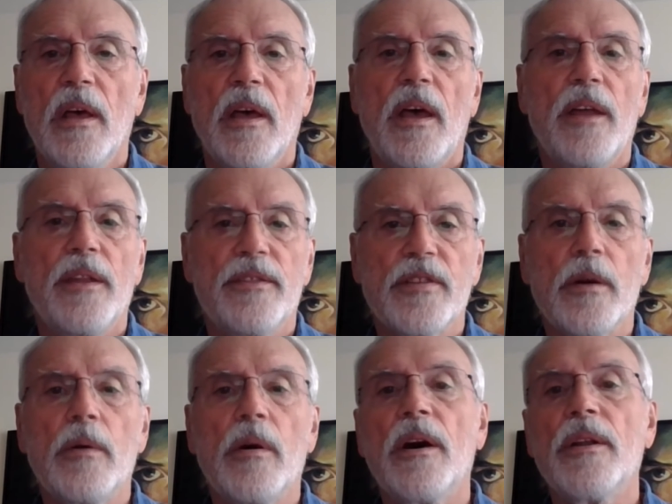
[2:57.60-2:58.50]
and
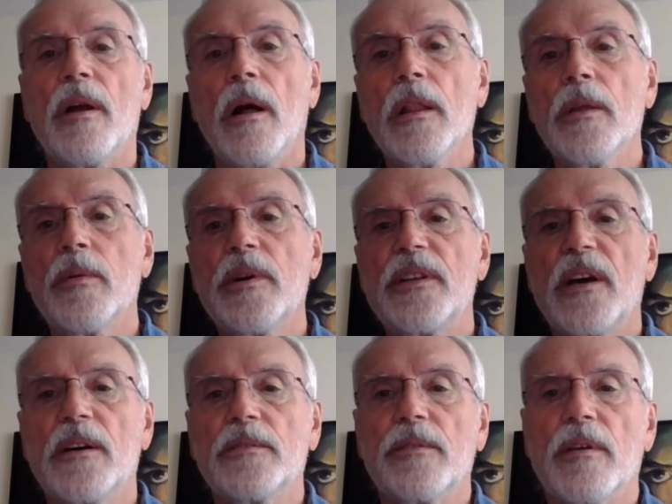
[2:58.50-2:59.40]
so on, all the way
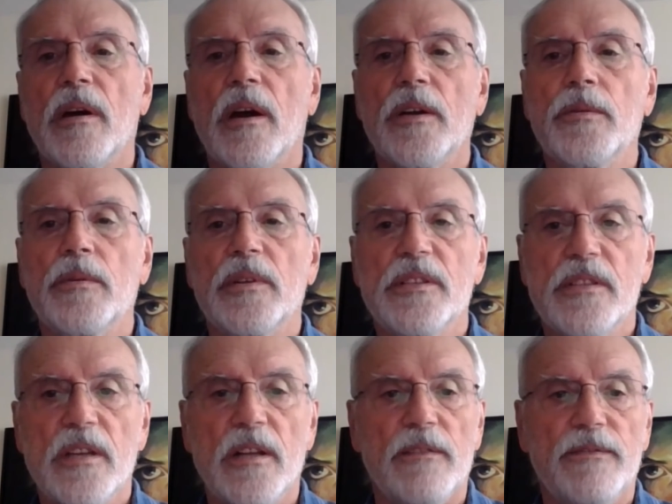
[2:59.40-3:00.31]
down to the hardware
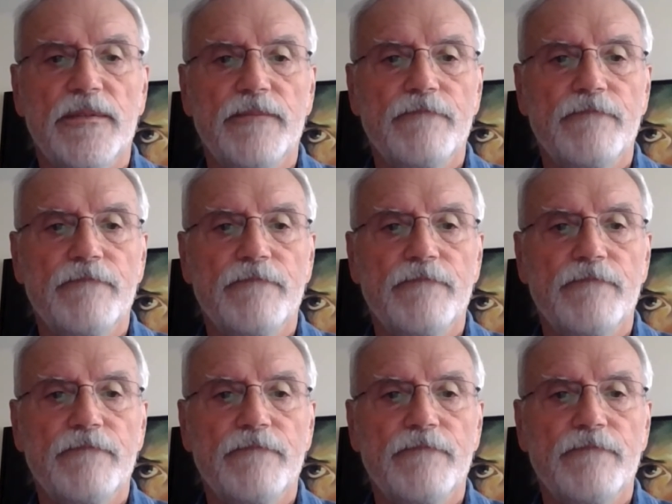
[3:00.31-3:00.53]
itself.